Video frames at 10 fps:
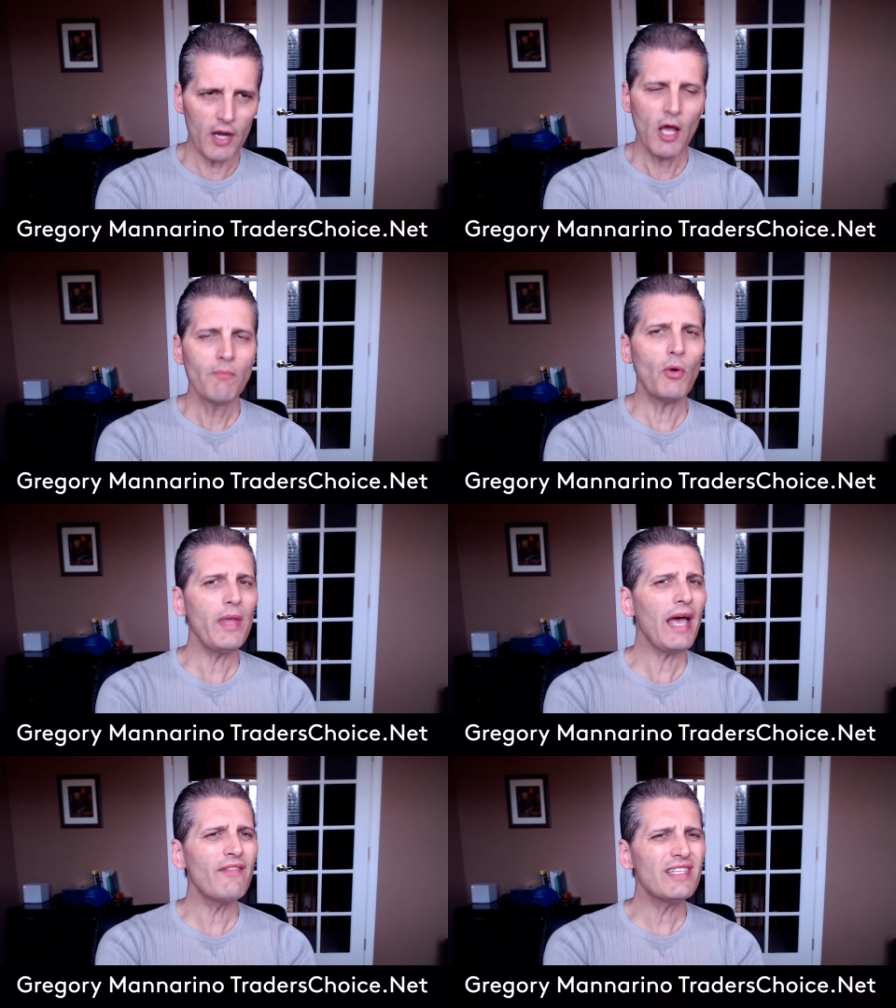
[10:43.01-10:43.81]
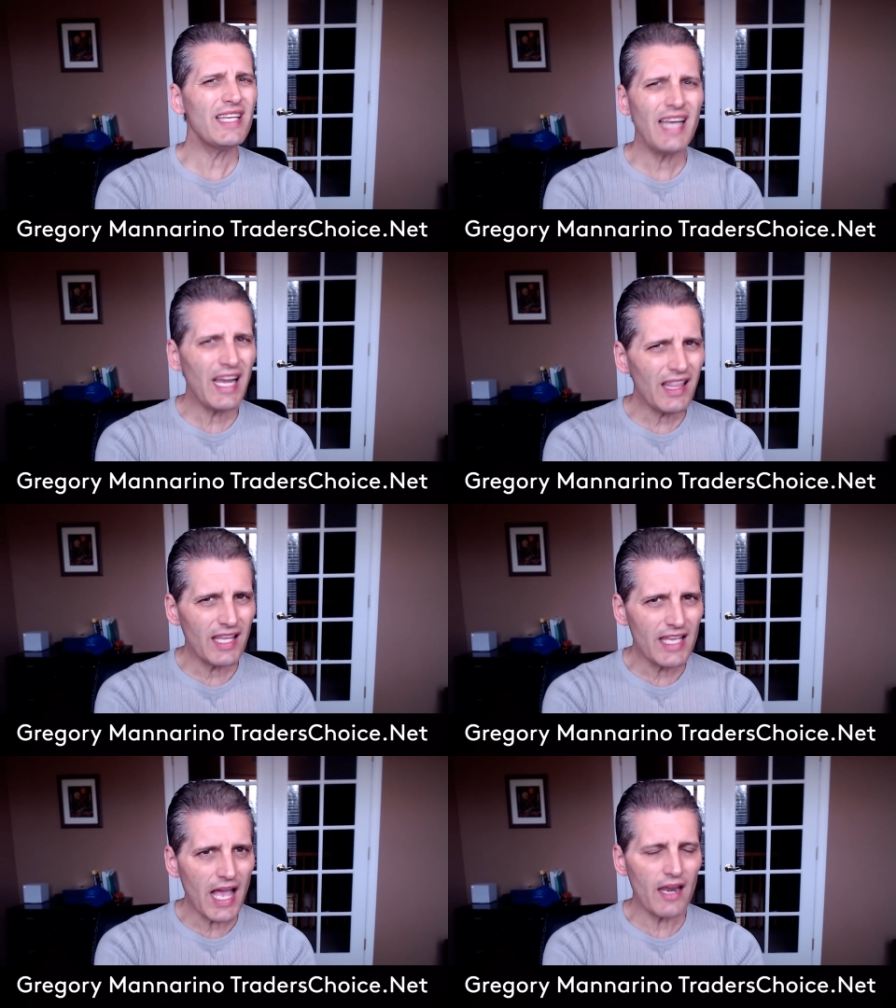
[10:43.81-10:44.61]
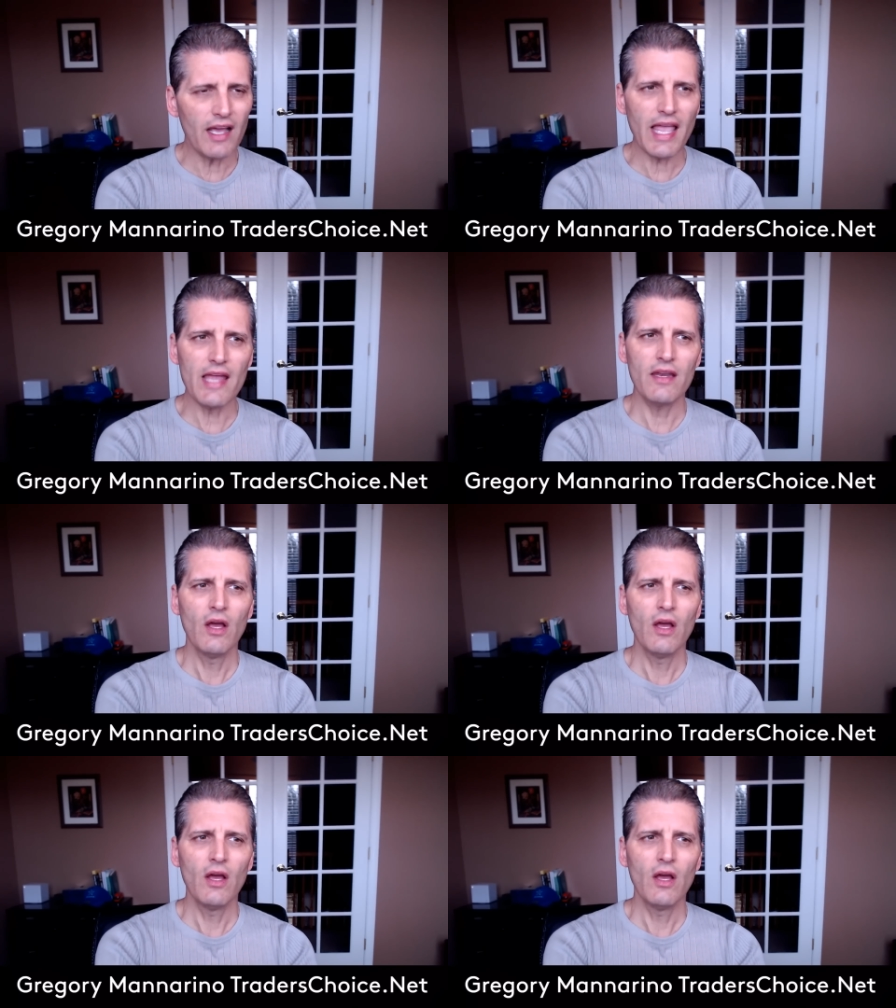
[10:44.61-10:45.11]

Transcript: But we haven't seen anything yet. Again,